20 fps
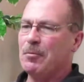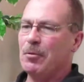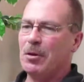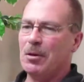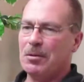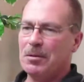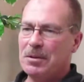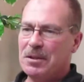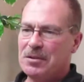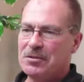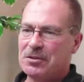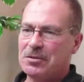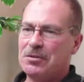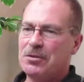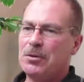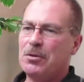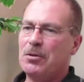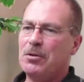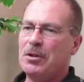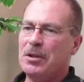Well, his
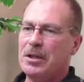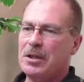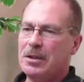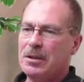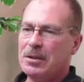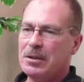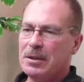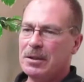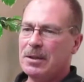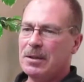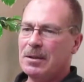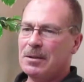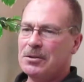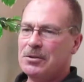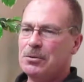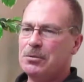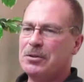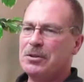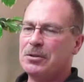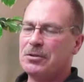attorney,
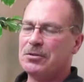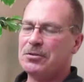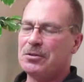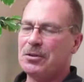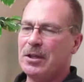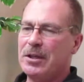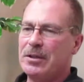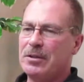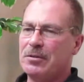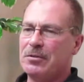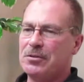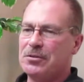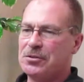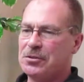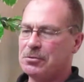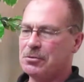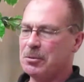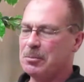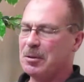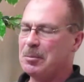2 years later, is
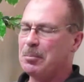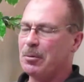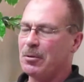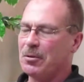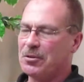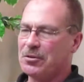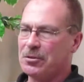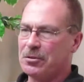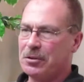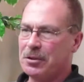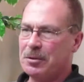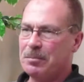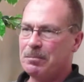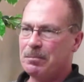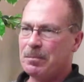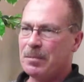suing me personally,